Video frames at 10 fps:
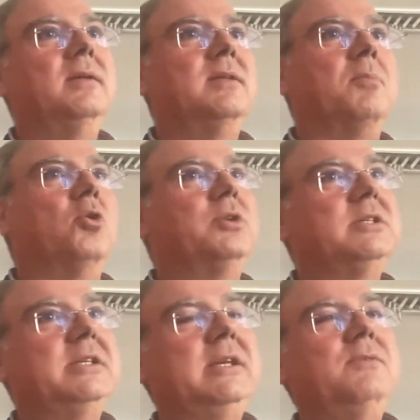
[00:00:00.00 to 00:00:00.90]

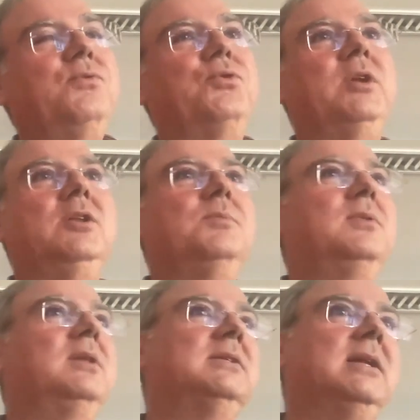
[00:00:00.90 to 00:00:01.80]
democracy and freedom
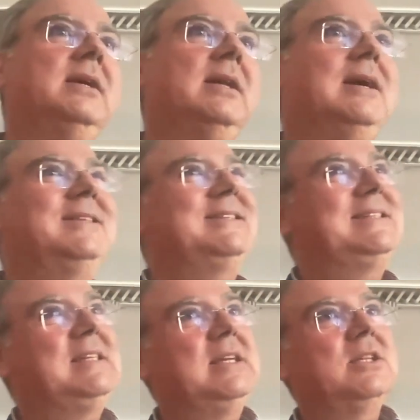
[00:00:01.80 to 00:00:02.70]
and things like
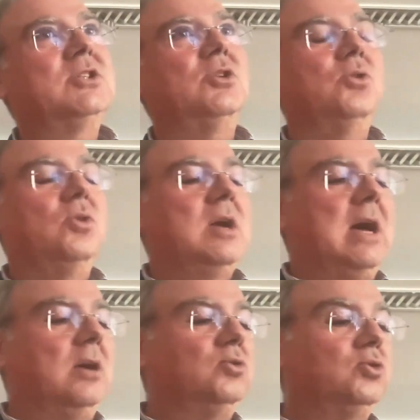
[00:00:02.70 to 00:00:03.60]
that.
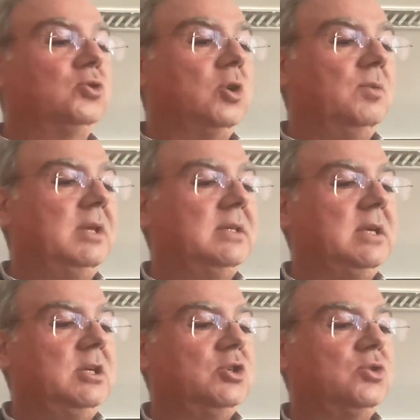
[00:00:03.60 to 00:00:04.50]
So how to solve this
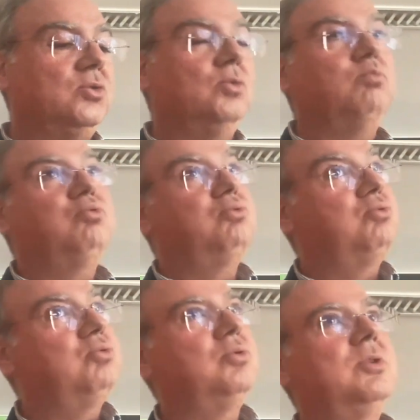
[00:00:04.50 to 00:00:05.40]
issue?
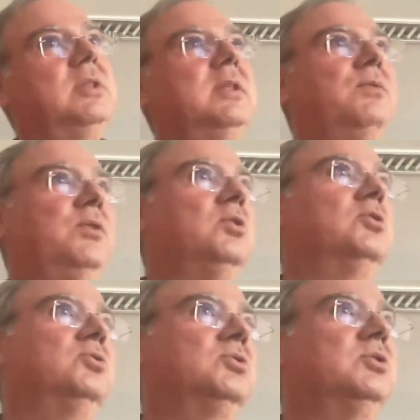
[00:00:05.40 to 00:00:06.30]

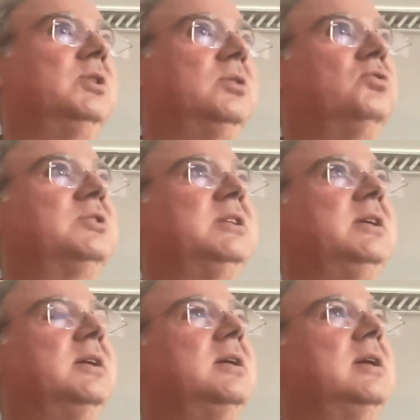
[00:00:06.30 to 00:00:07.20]
Difficult to
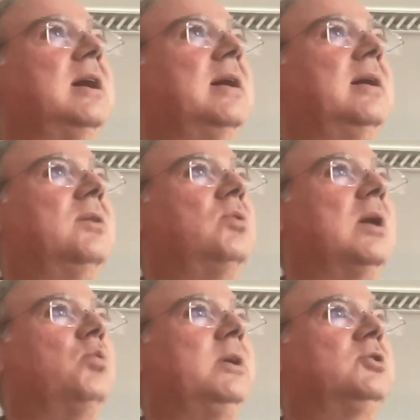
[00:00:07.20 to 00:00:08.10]
see
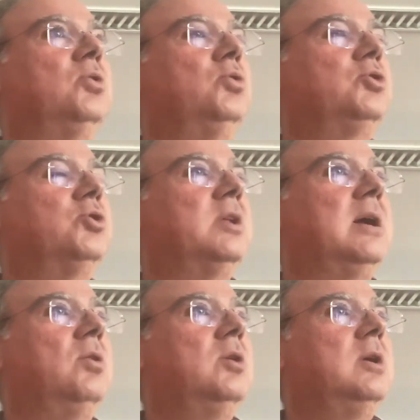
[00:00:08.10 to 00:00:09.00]
a quick solution
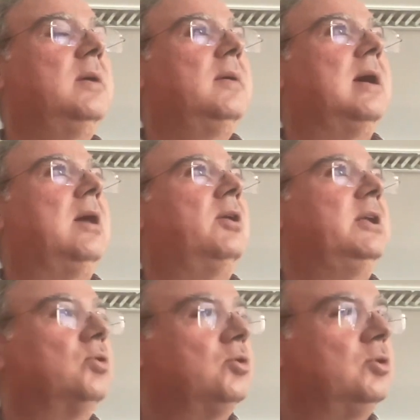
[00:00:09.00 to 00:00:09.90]
now. Our
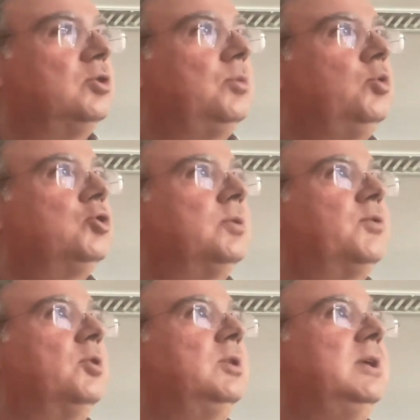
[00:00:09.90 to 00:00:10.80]
little contribution
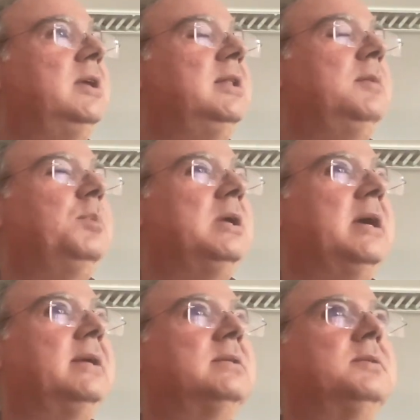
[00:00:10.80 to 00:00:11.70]
from the
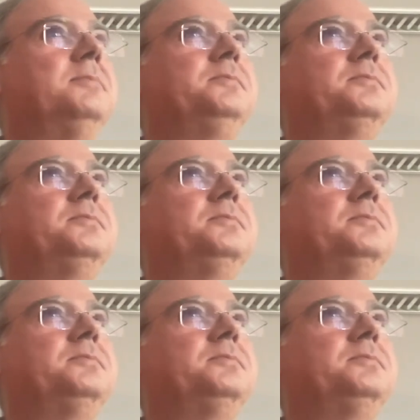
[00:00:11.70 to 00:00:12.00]
EDPS